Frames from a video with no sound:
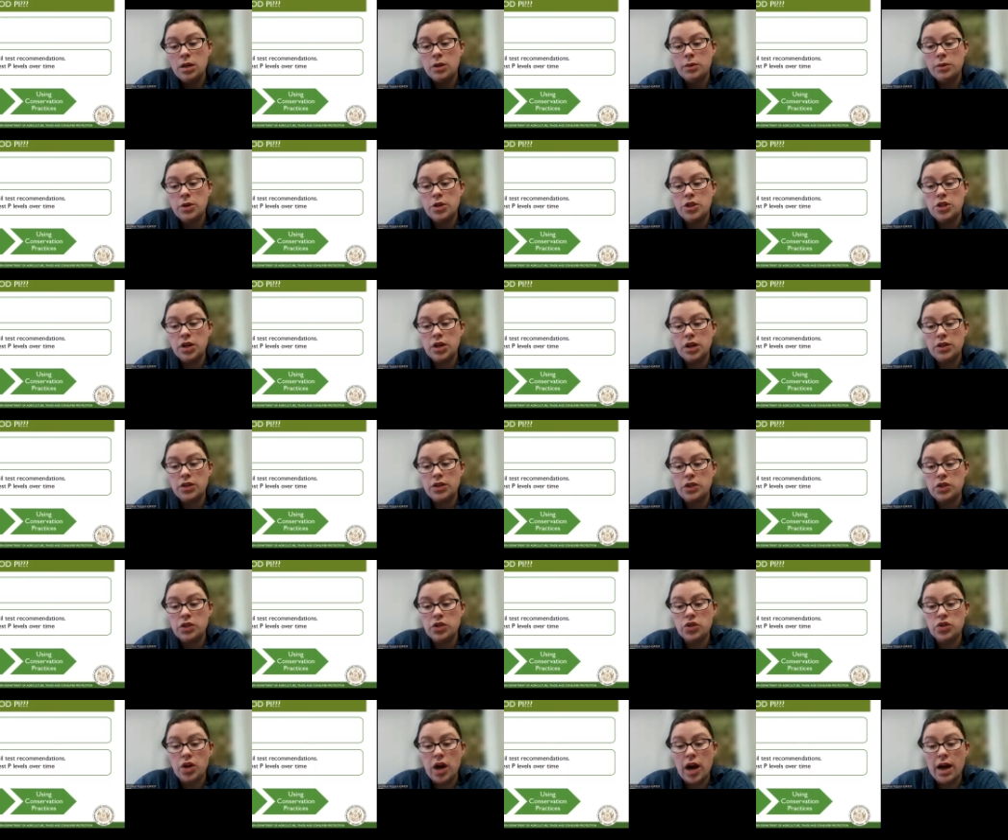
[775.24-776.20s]
We should also
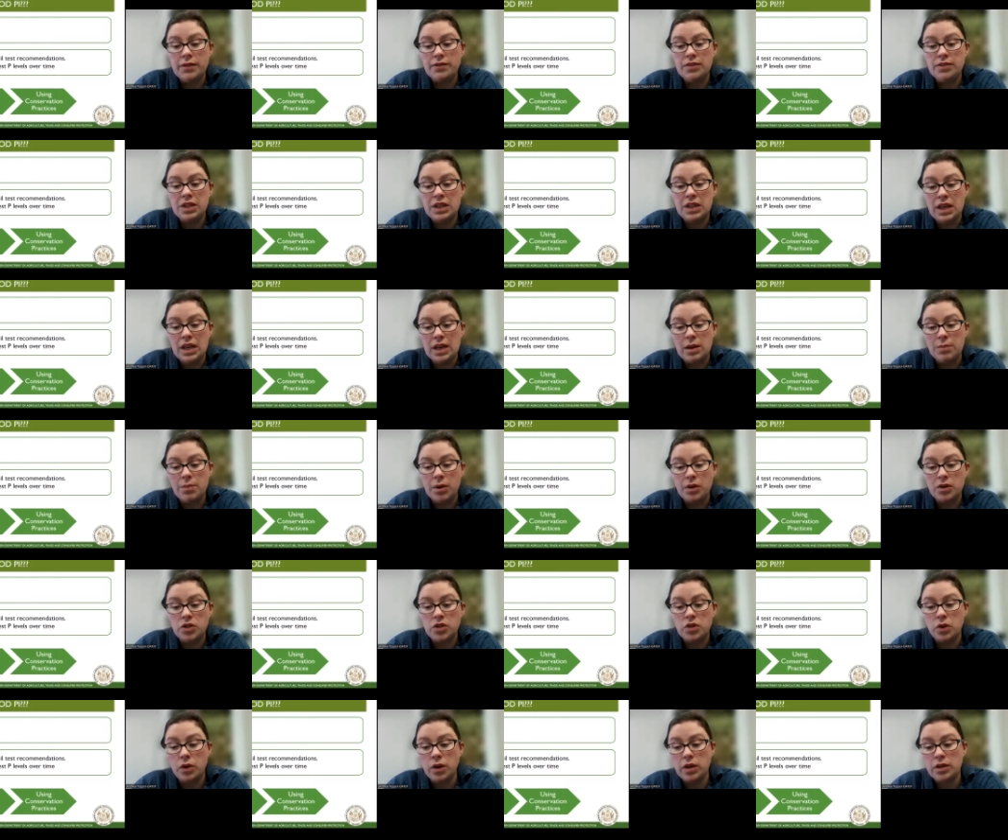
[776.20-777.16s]
strive to keep our
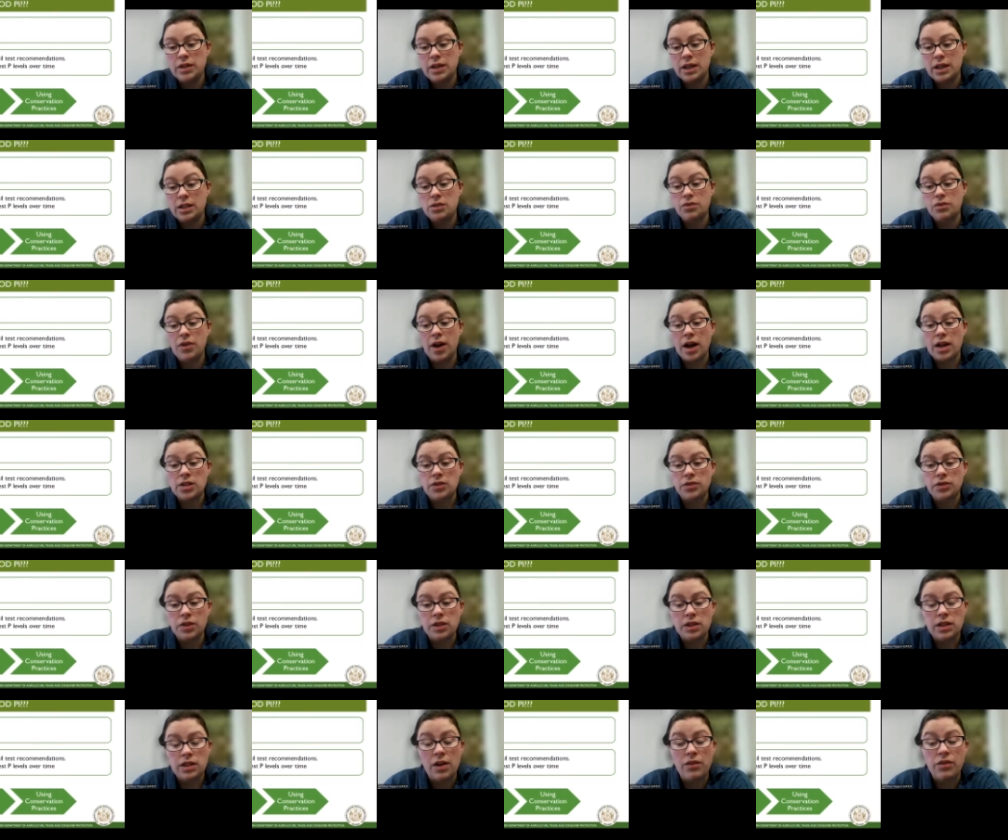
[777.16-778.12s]
soil test
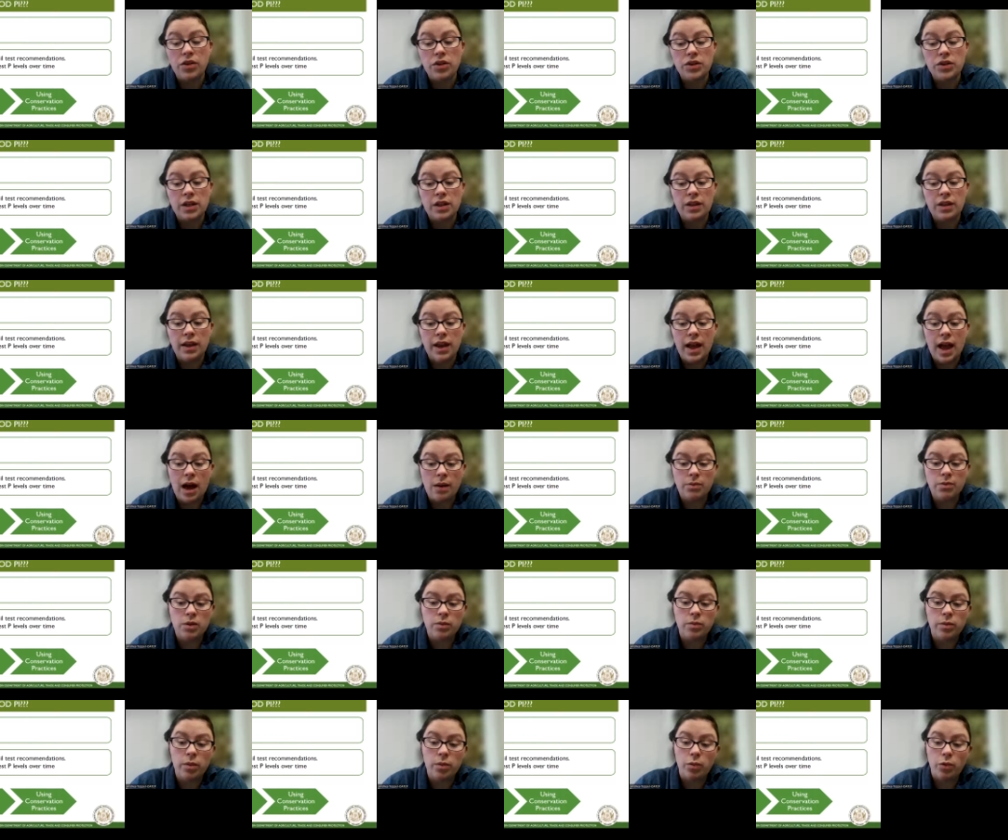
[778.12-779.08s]
phosphorus levels in the
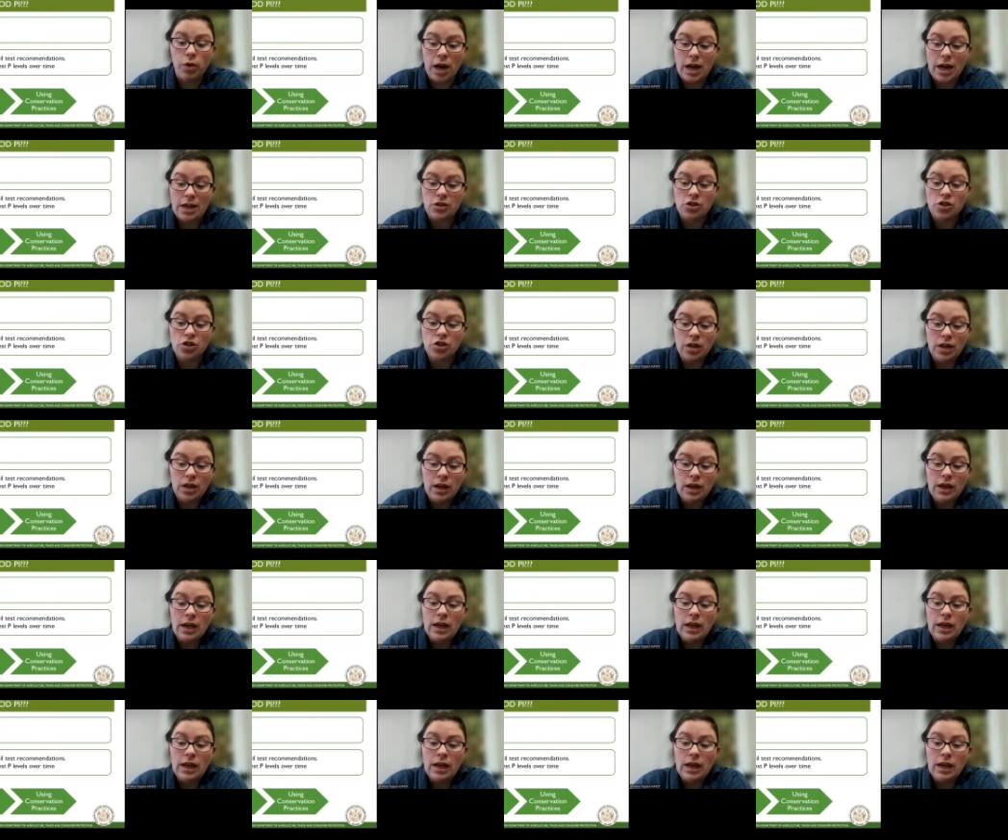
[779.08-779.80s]
optimum range.